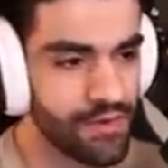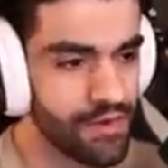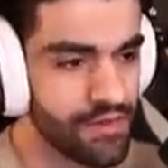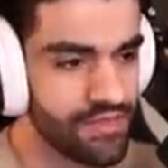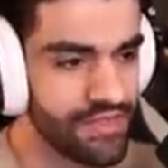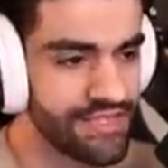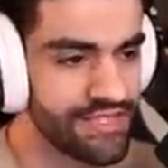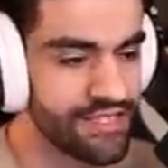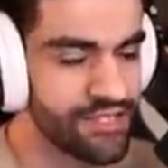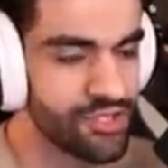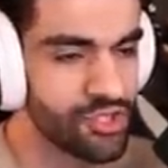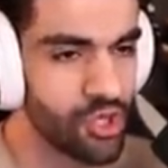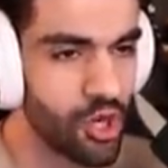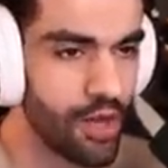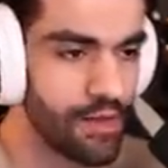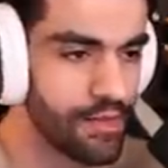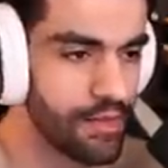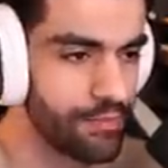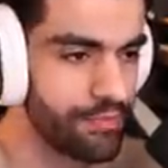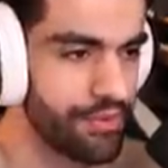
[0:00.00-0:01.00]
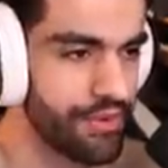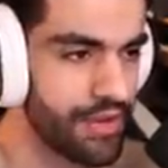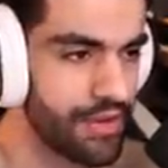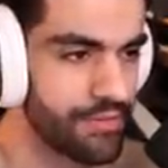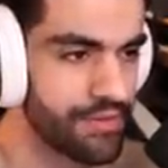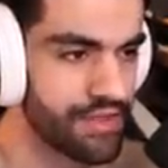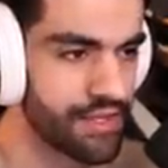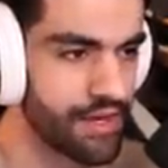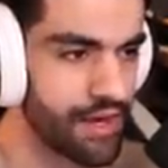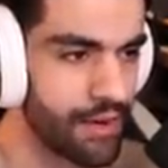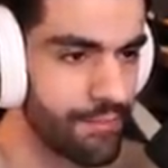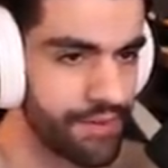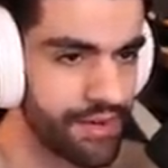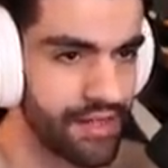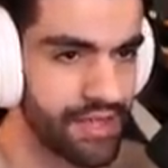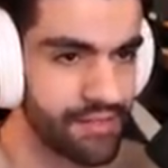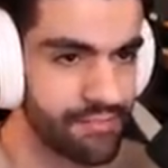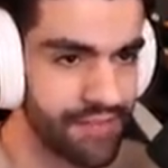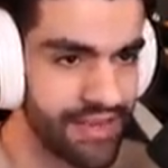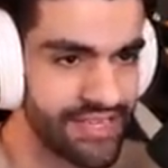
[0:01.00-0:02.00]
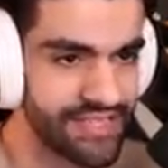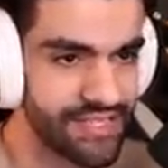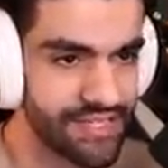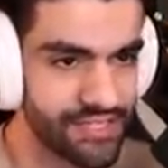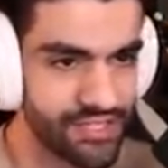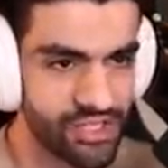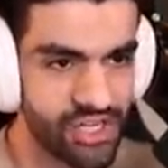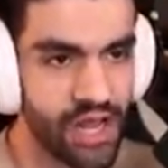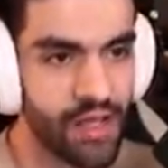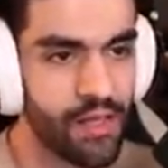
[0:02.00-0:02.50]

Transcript: this is chocolate pudding, but the company that makes it is Jell-O.